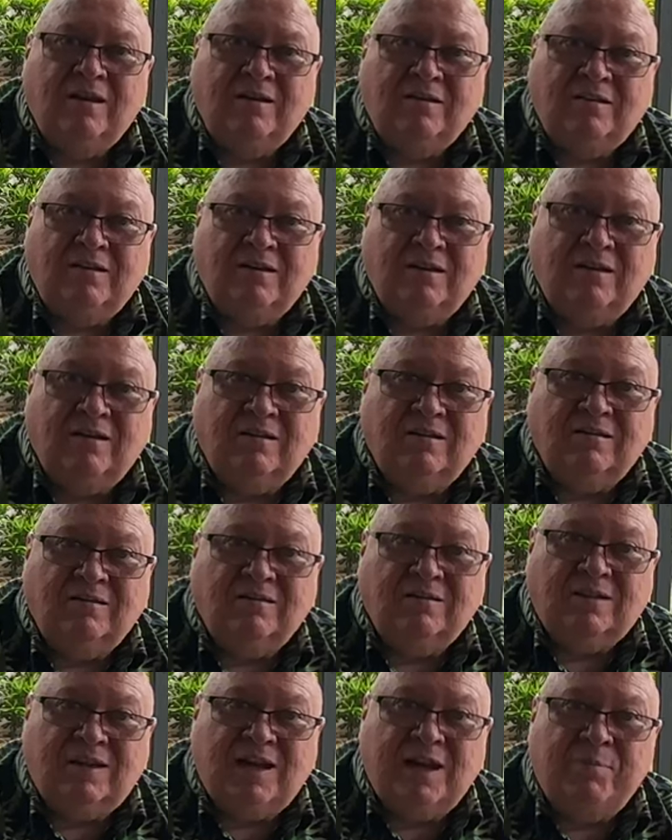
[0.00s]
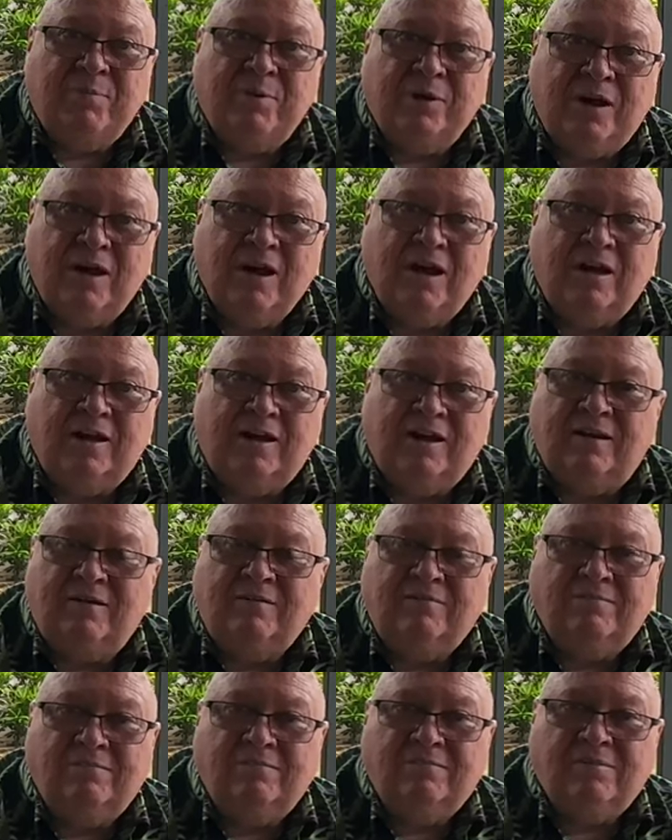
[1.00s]
to keep a gun in.
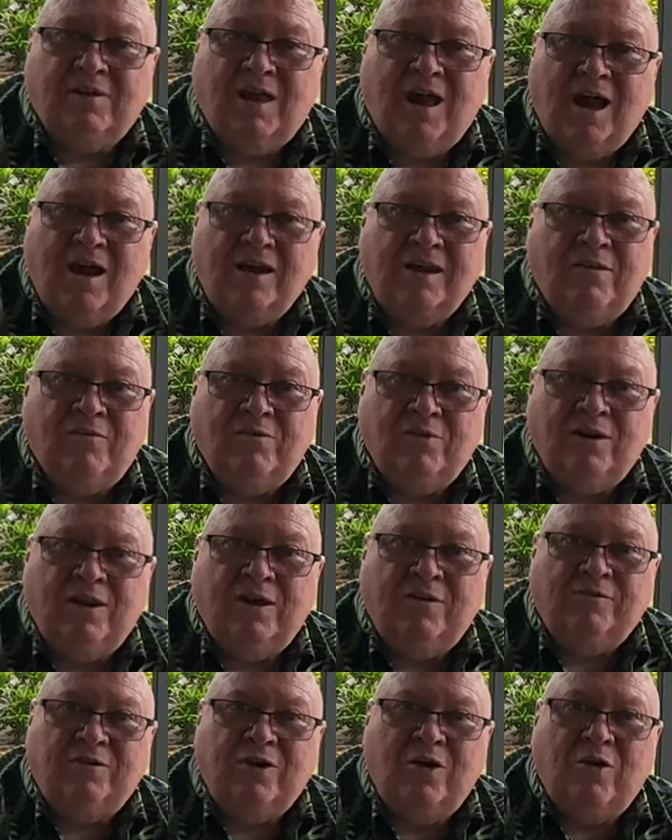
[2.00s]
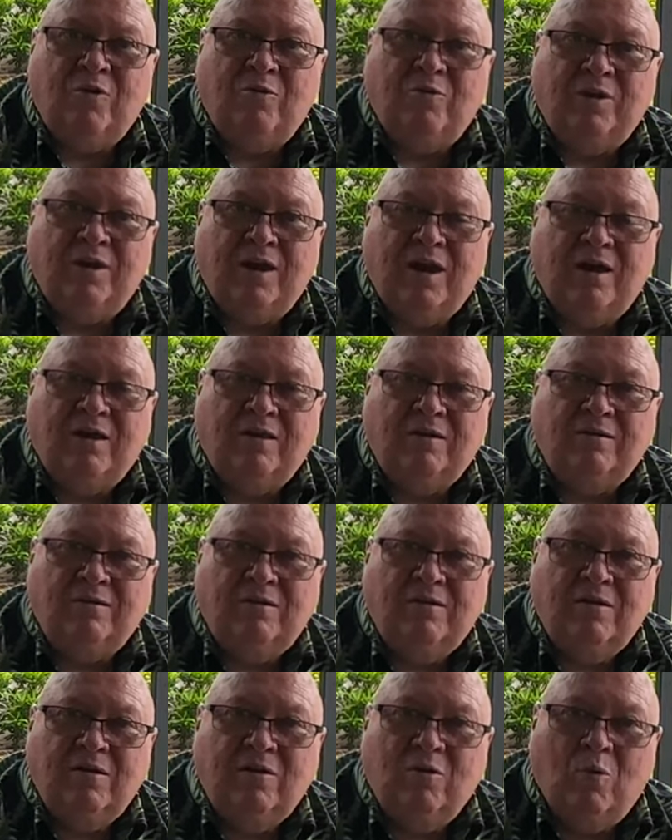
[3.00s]
I never left home with that.
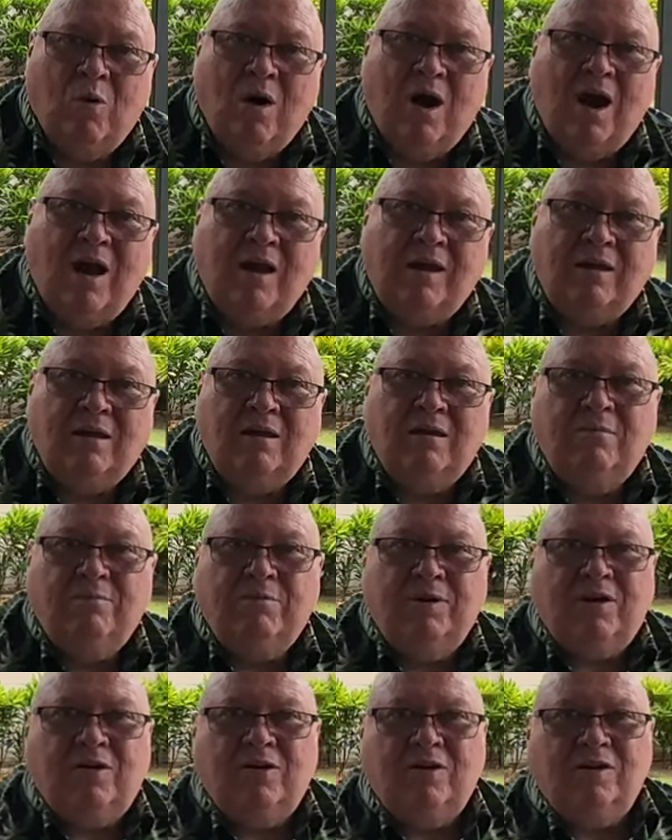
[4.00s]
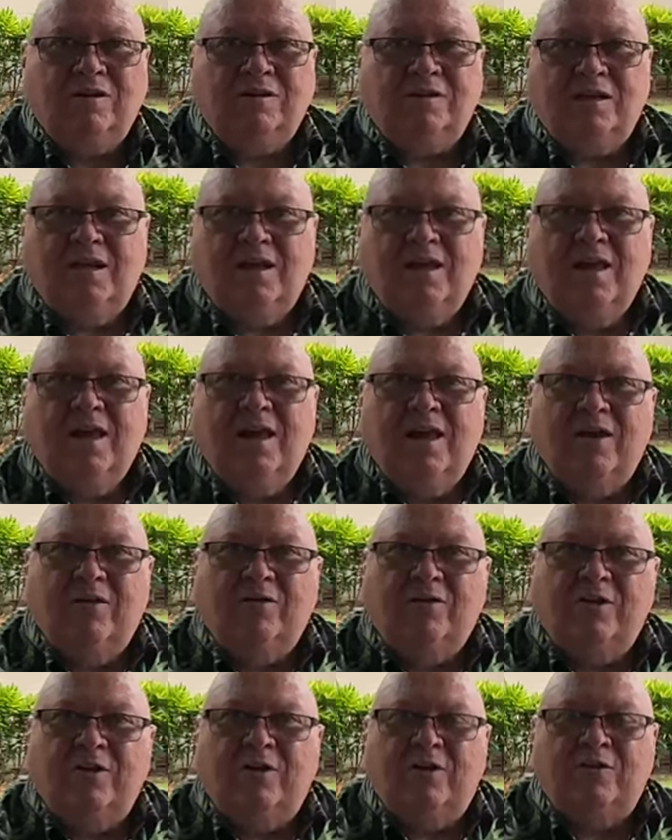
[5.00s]
Why? Because, hell,
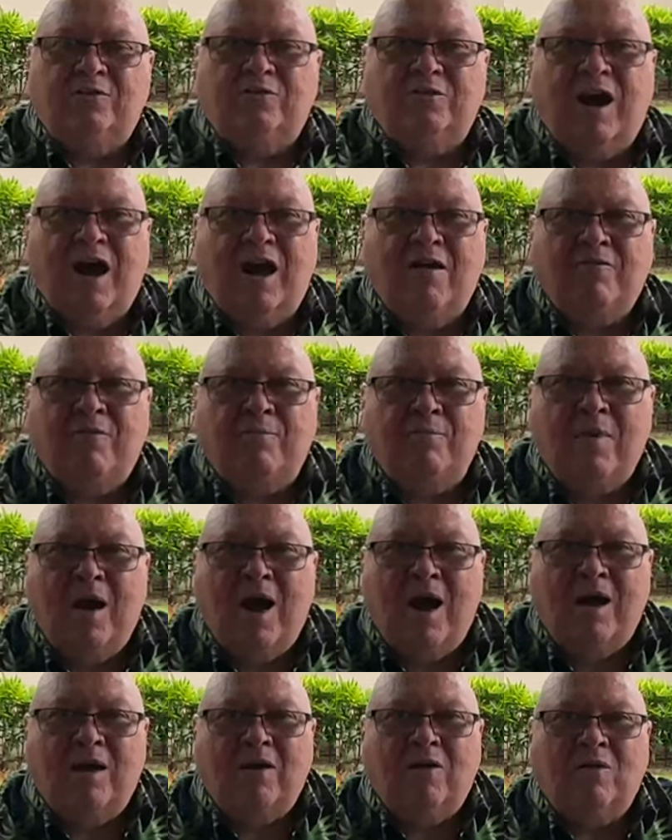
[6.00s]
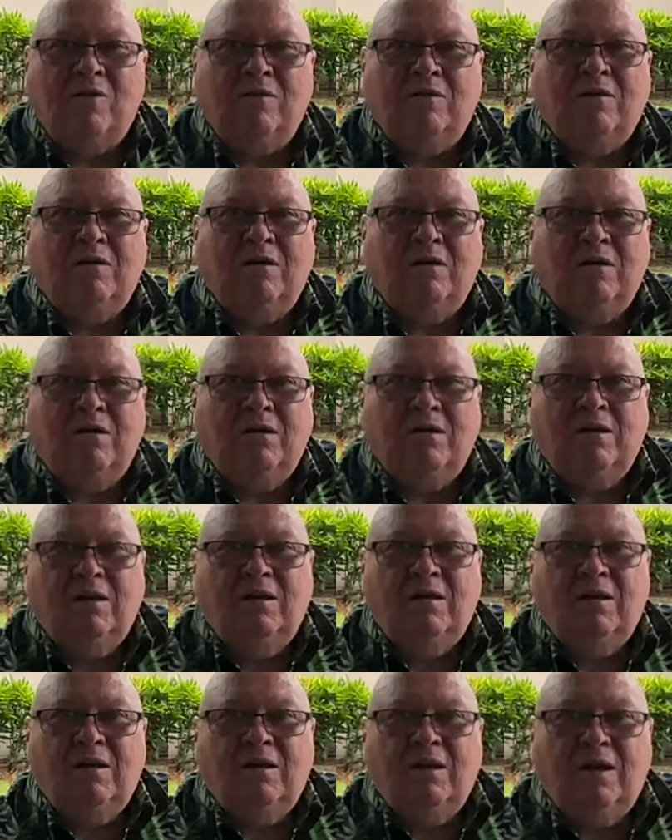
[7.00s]
you could drive a mile
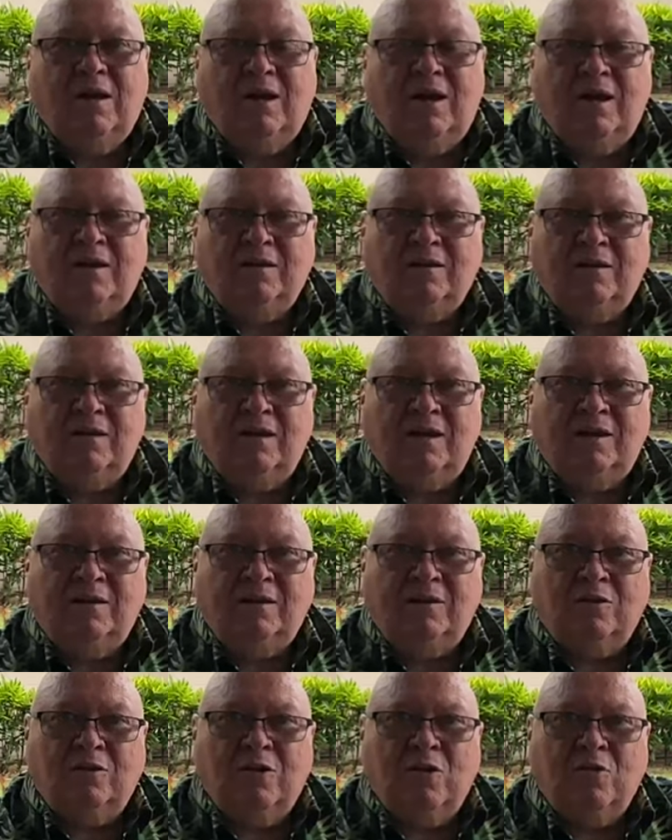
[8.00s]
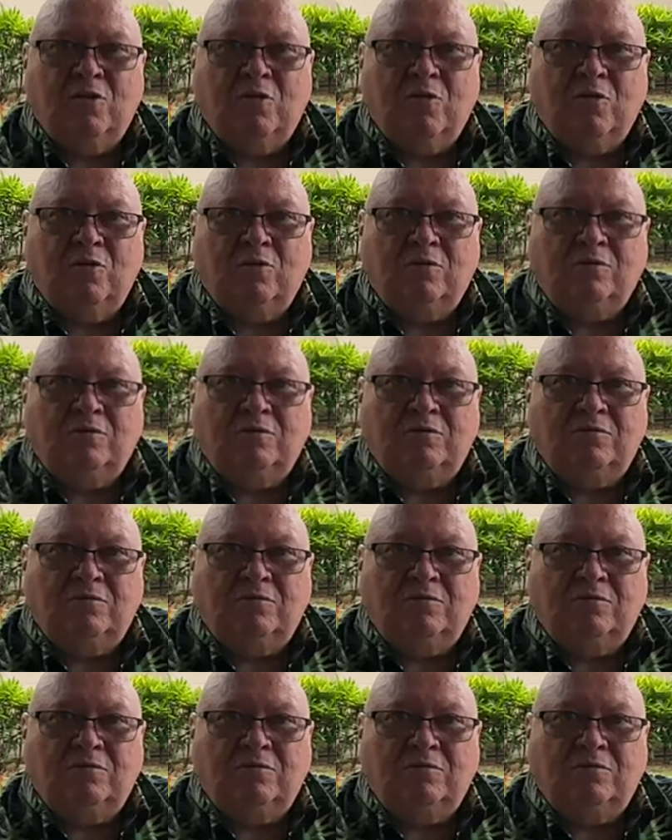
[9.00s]
and the local,